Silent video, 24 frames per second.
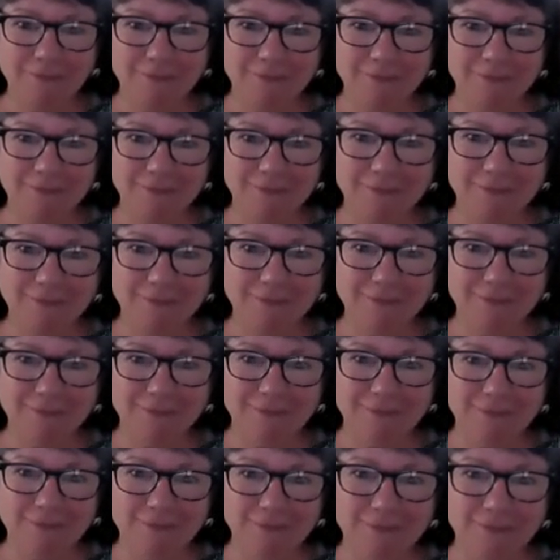
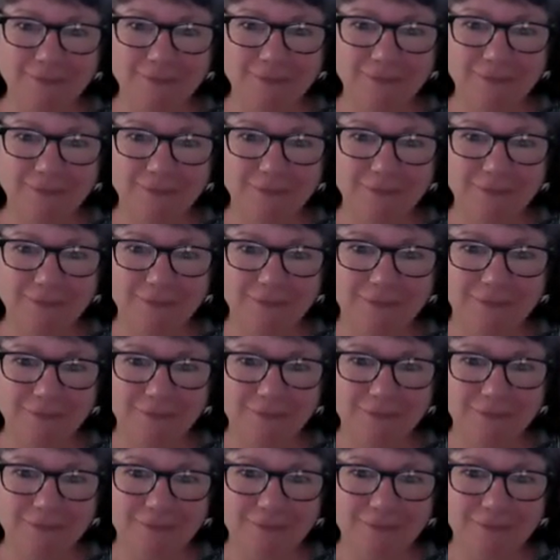
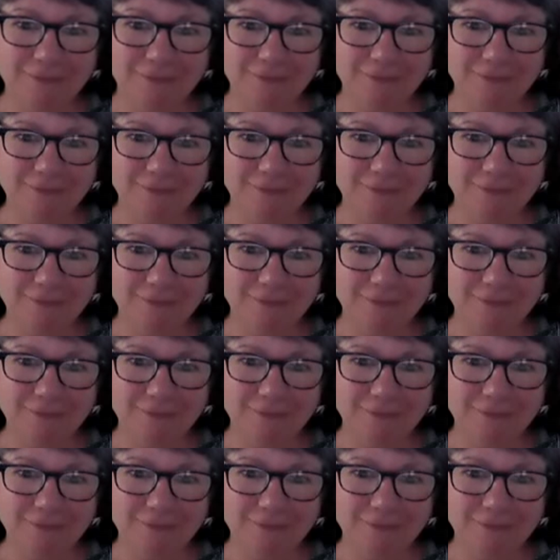(silent)